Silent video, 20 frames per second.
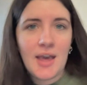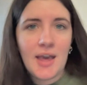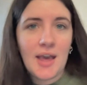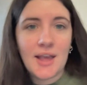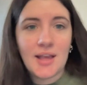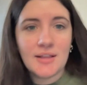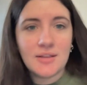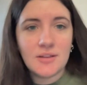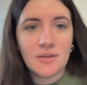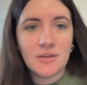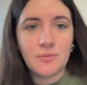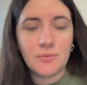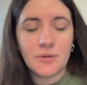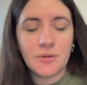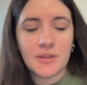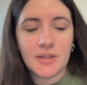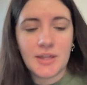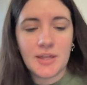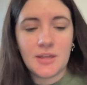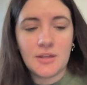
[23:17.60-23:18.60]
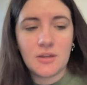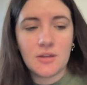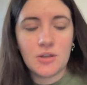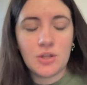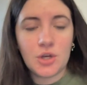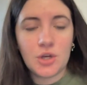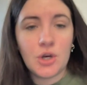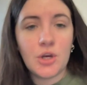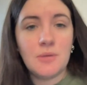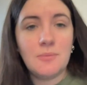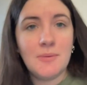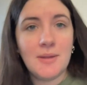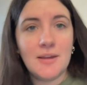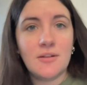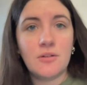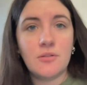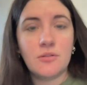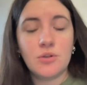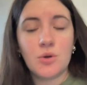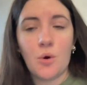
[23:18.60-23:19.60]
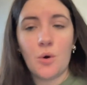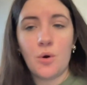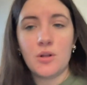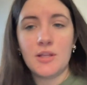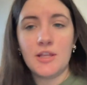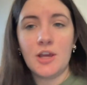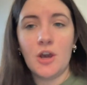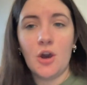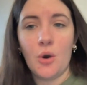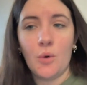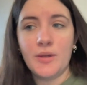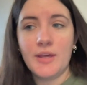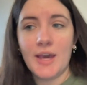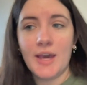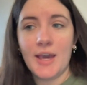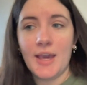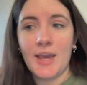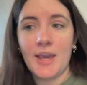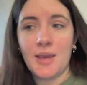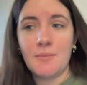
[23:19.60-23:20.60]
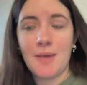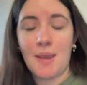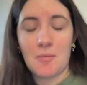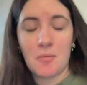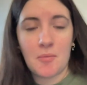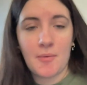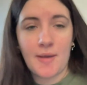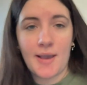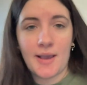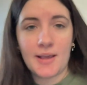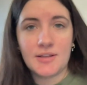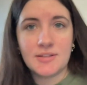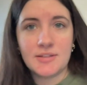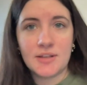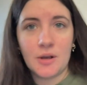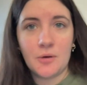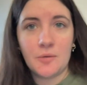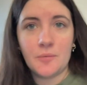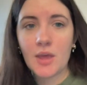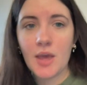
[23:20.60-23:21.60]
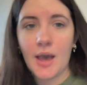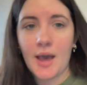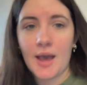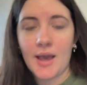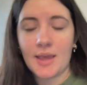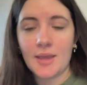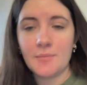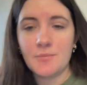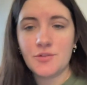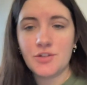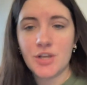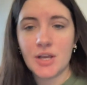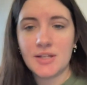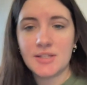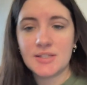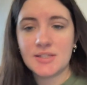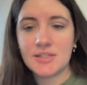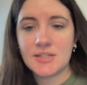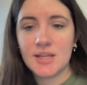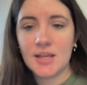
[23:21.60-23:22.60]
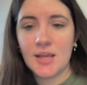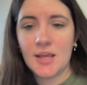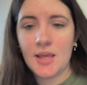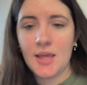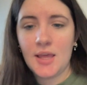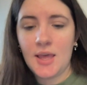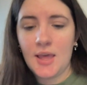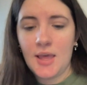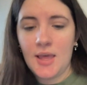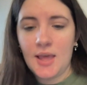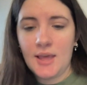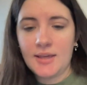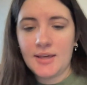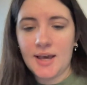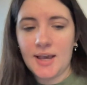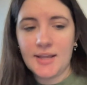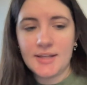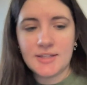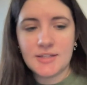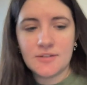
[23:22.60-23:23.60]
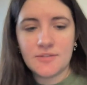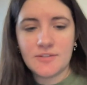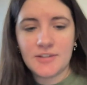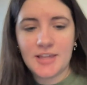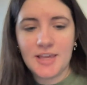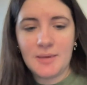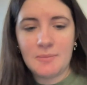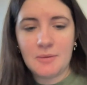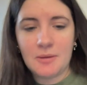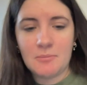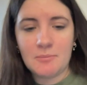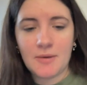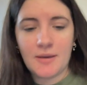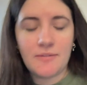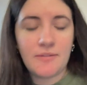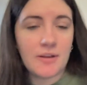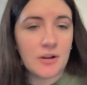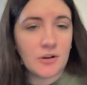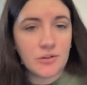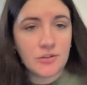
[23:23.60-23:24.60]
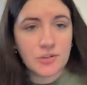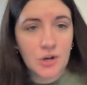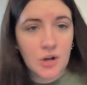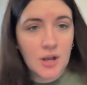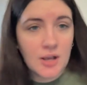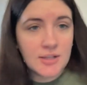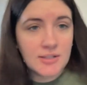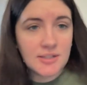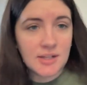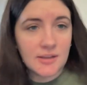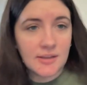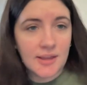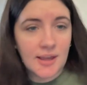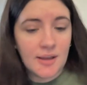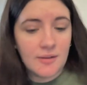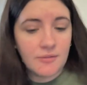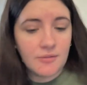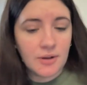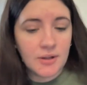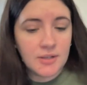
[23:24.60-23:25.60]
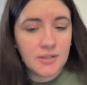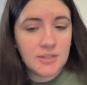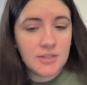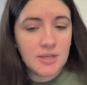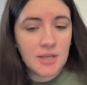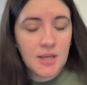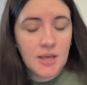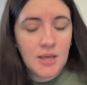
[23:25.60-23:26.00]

It really could be a totally okay paperback. So I am just kind of keeping my fingers crossed on that front.